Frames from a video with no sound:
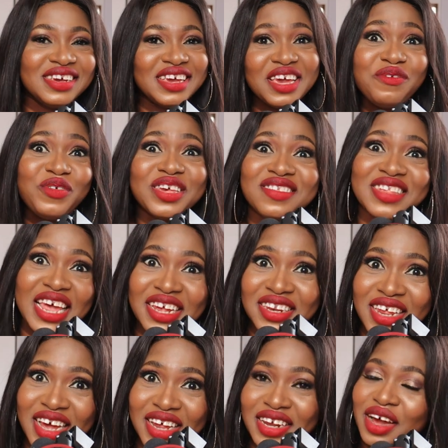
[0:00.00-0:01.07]
if it's
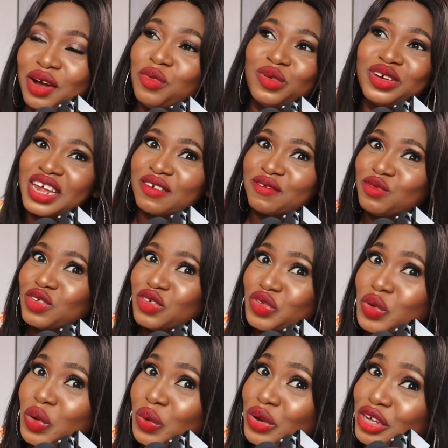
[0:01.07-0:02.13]
like that, I won't have
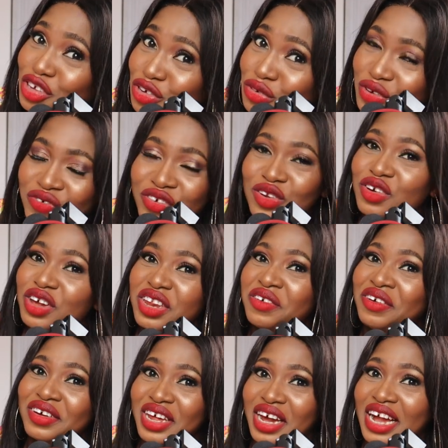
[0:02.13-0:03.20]
discouraged you if you know
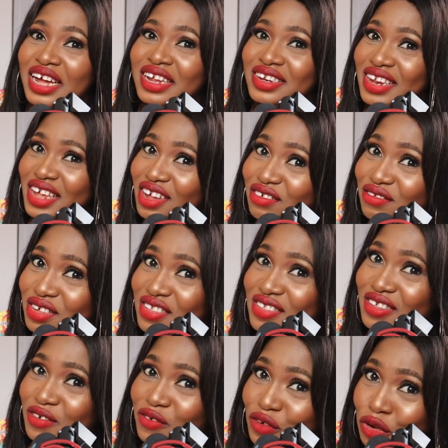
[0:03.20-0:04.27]
anyone that can take
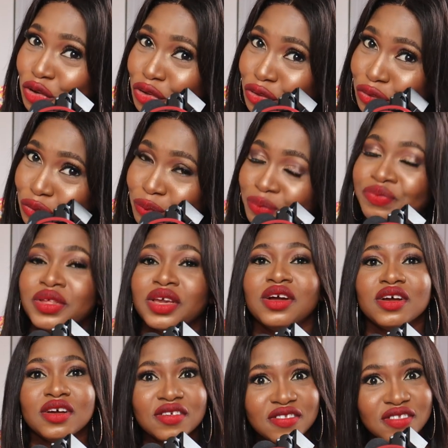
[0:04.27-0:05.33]
risk for you.
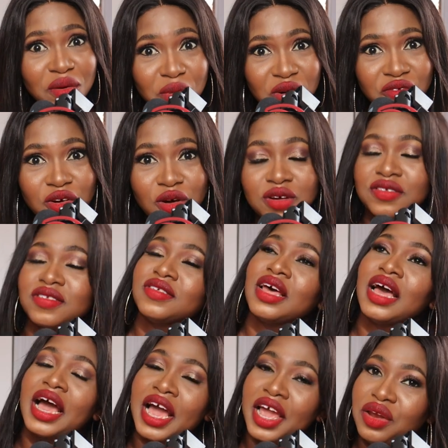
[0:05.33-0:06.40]
Some of us,
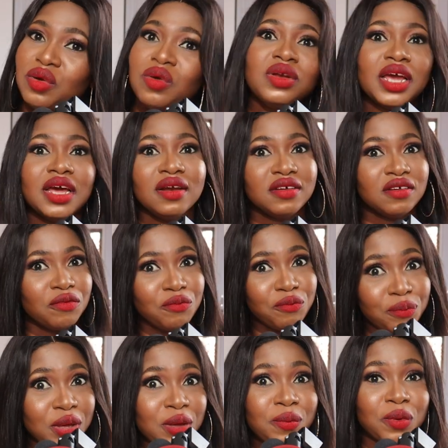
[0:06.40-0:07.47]
I know there are a lot
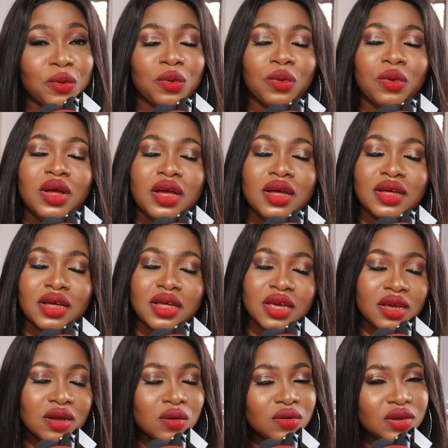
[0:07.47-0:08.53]
of people
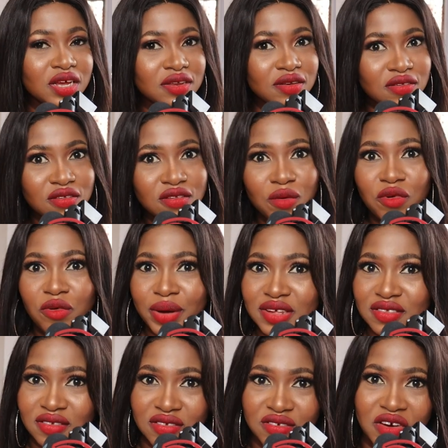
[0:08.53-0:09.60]
including some of my
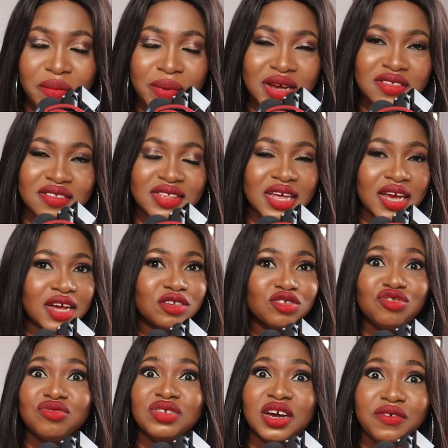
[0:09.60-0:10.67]
subscribers that can
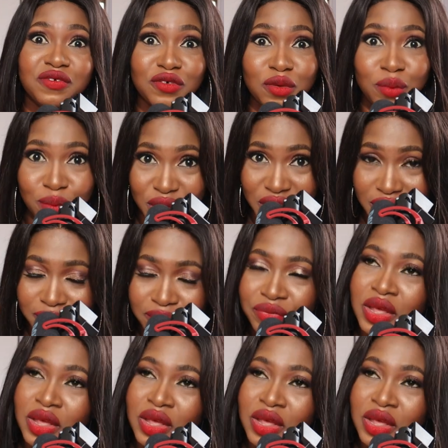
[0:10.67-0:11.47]
do that for me.